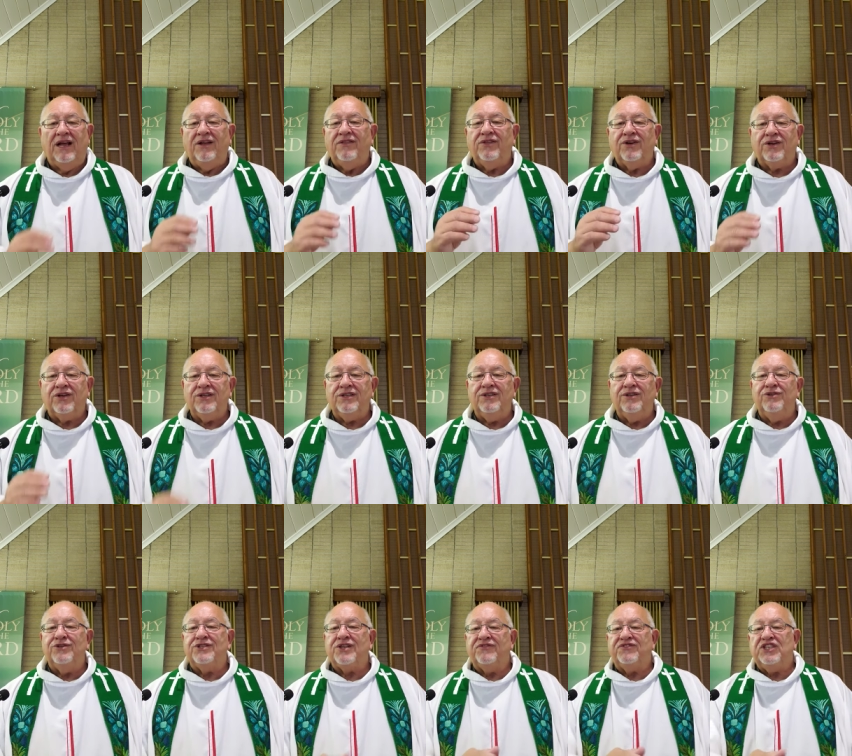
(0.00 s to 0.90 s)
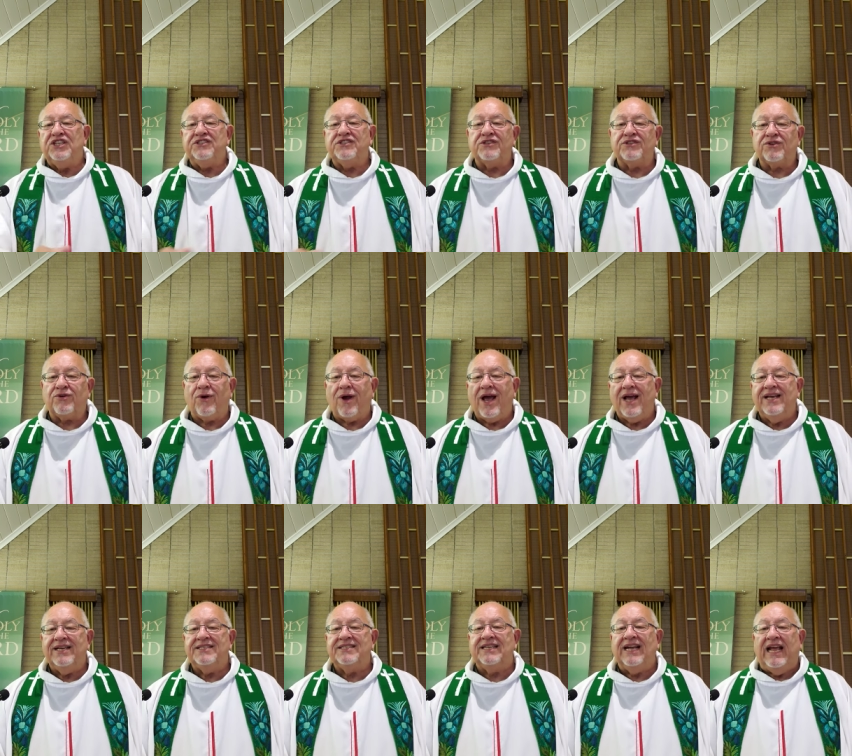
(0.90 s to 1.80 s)
The good news of Jesus
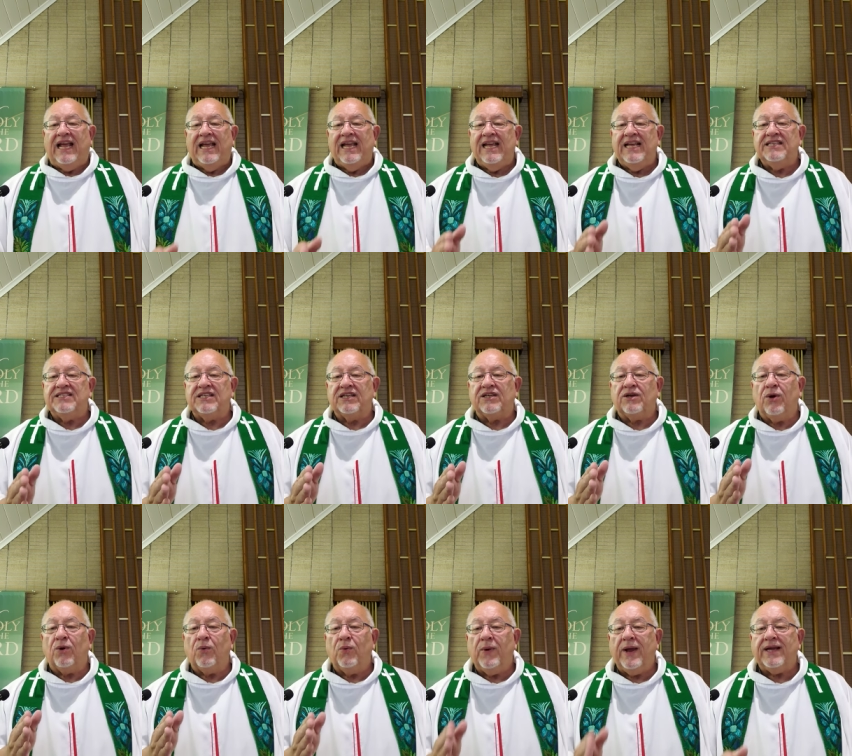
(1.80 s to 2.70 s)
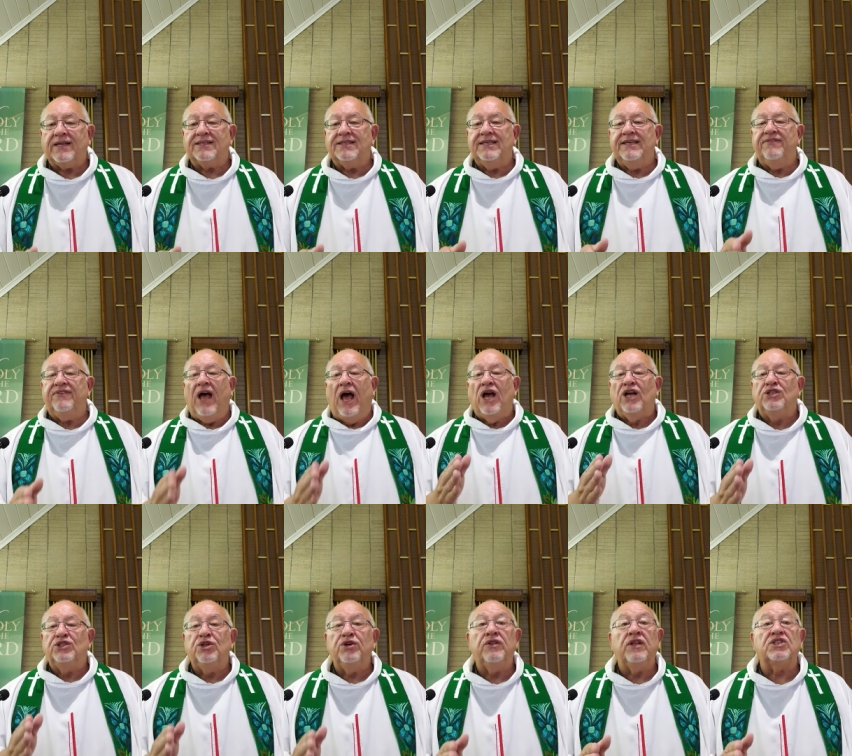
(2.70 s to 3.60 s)
Christ is a corrective
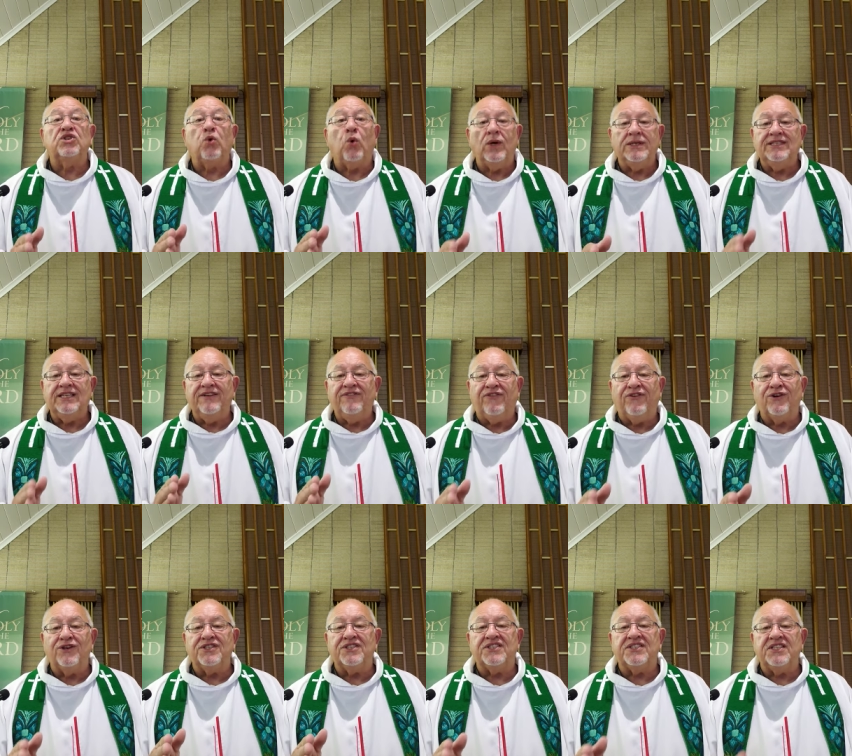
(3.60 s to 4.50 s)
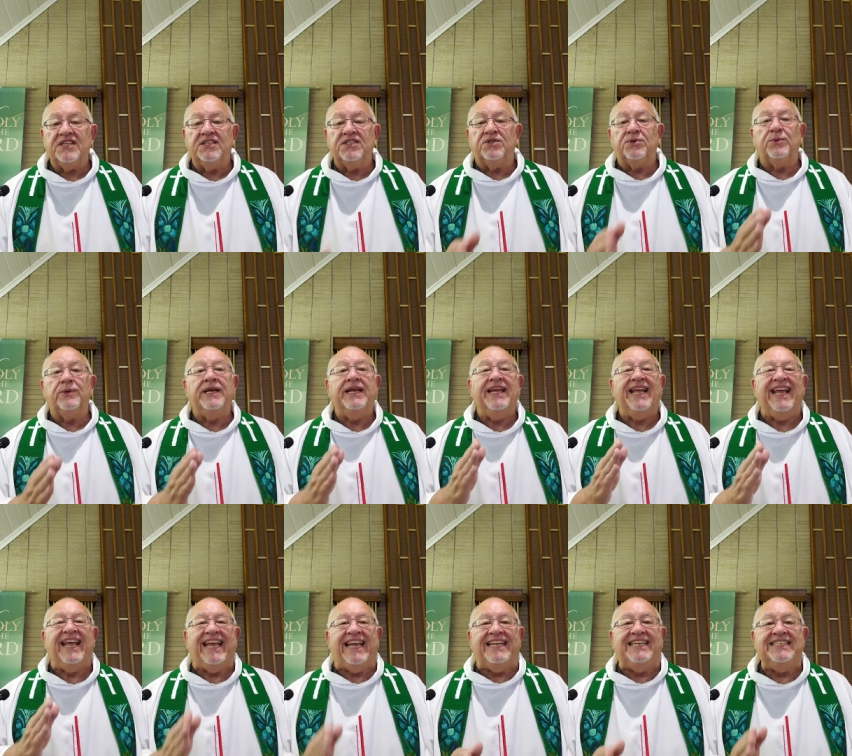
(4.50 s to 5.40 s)
to the 21st
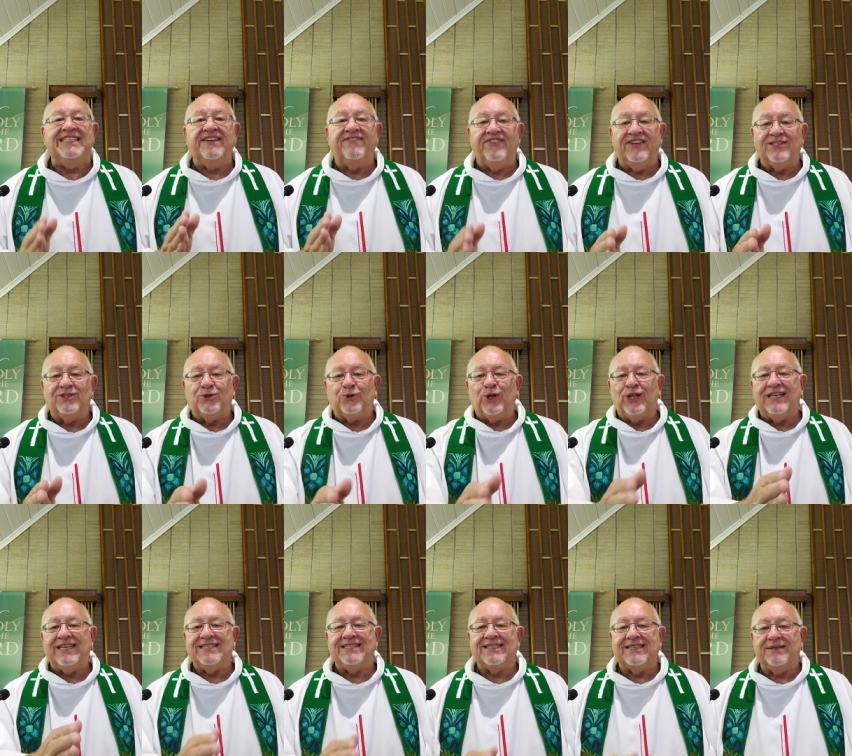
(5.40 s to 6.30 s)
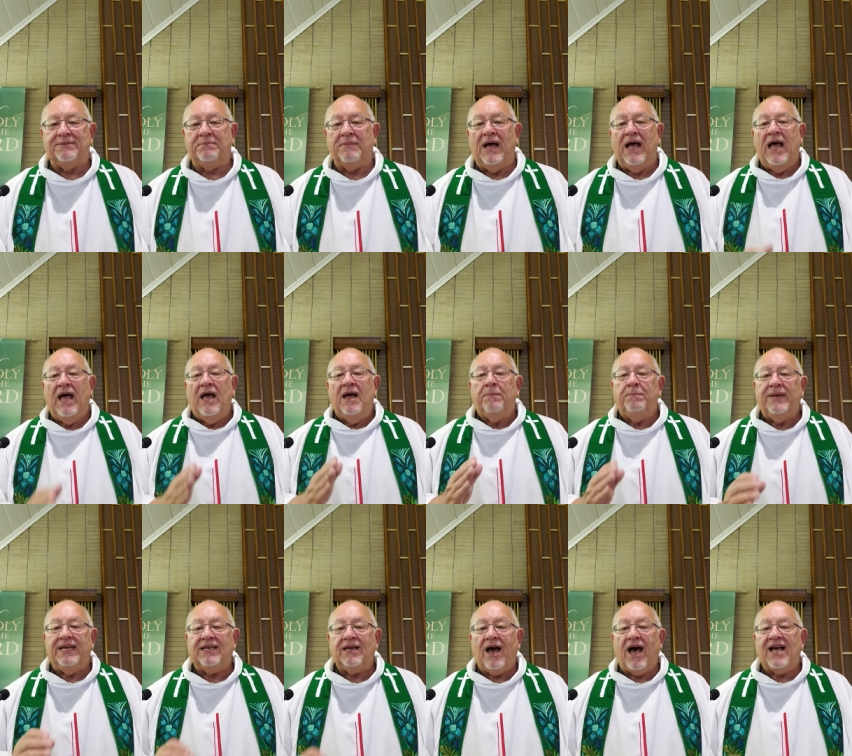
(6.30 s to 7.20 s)
century individualism
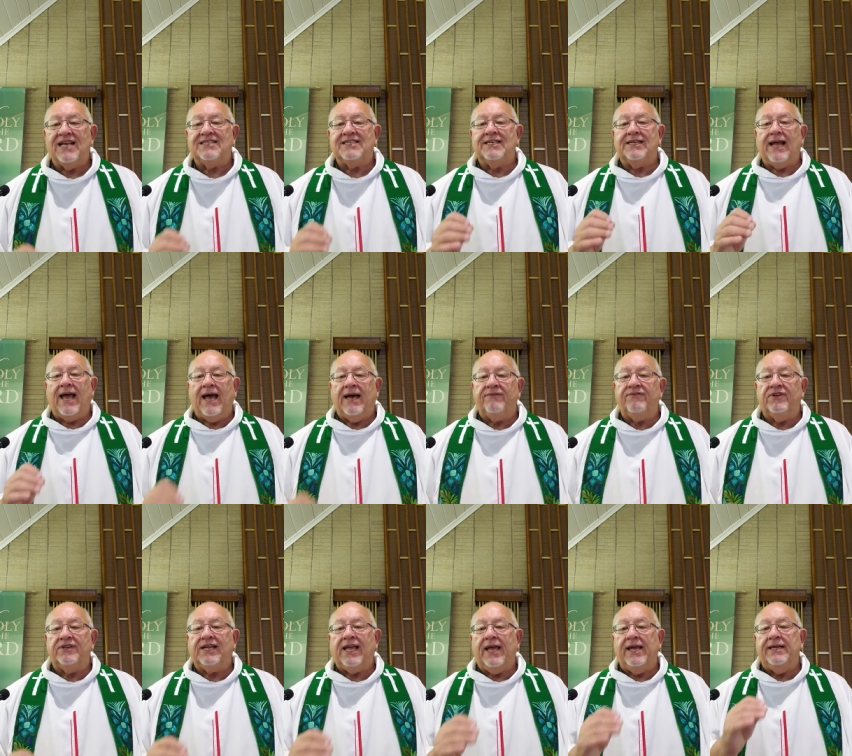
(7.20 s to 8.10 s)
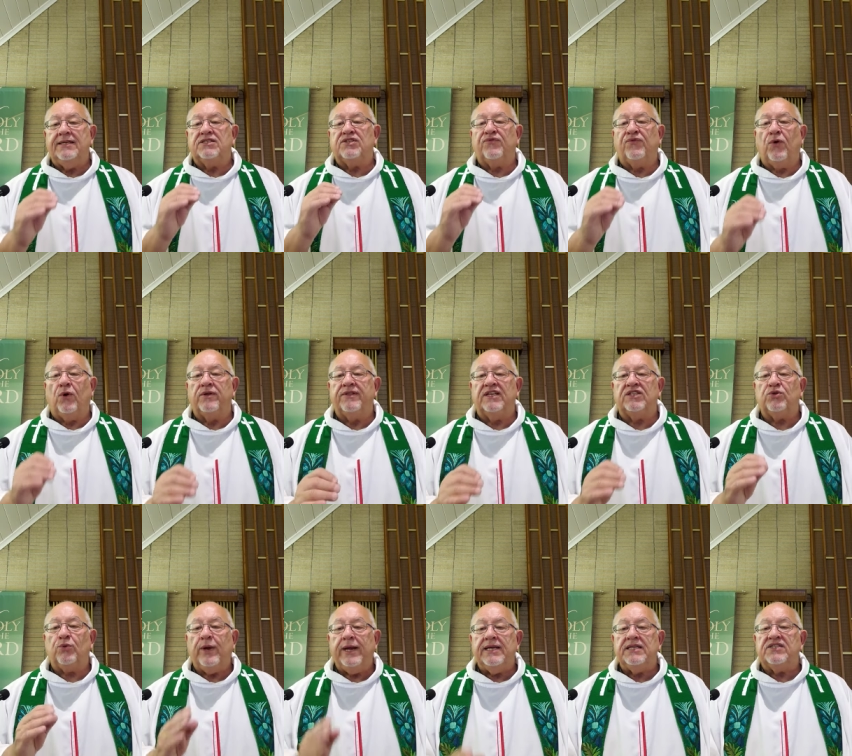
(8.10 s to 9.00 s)
because it advocates for the
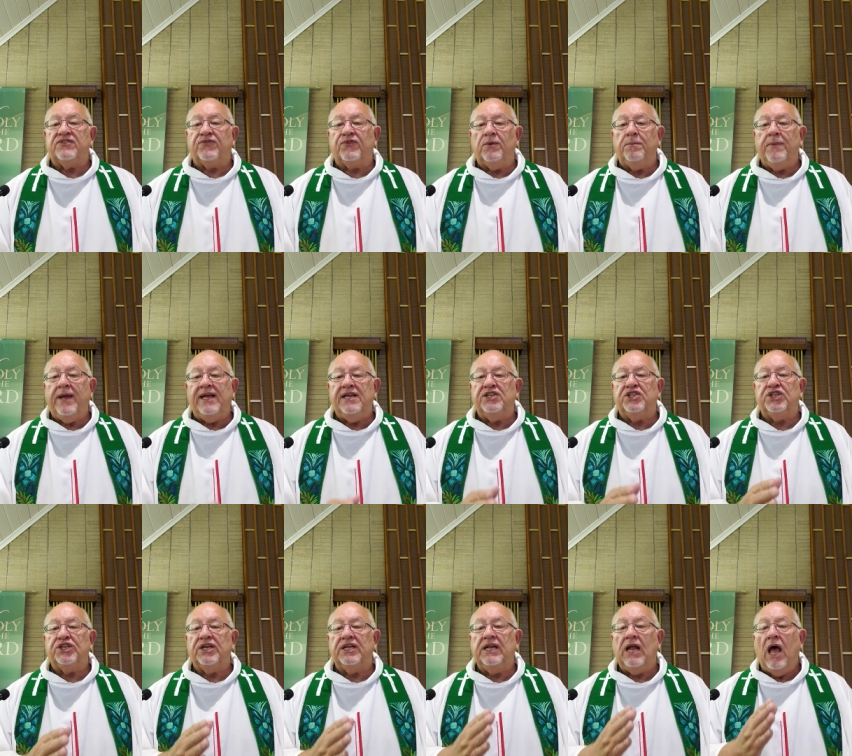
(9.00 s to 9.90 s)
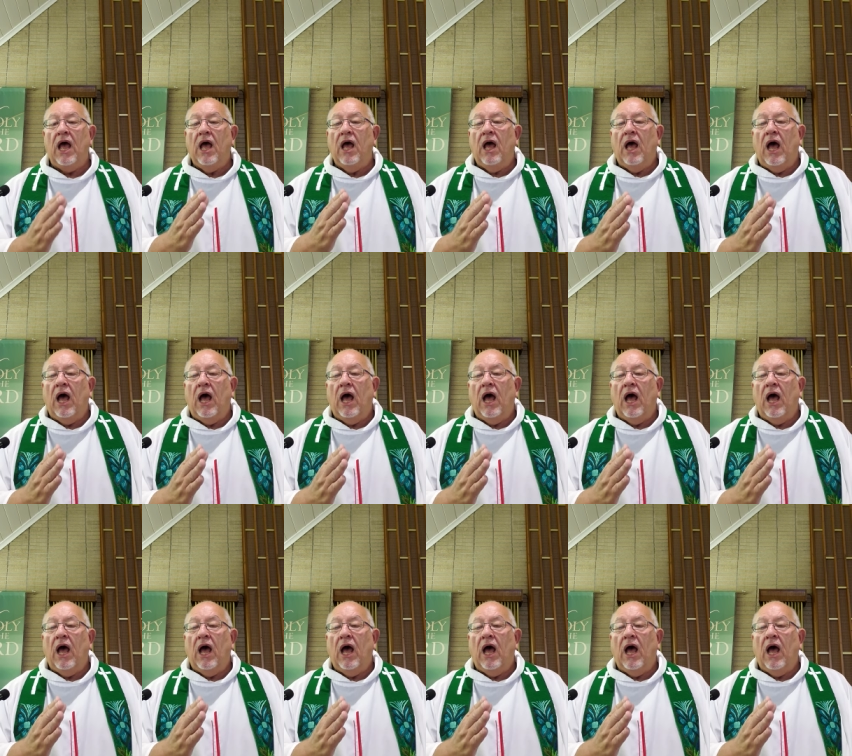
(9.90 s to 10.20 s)
transformation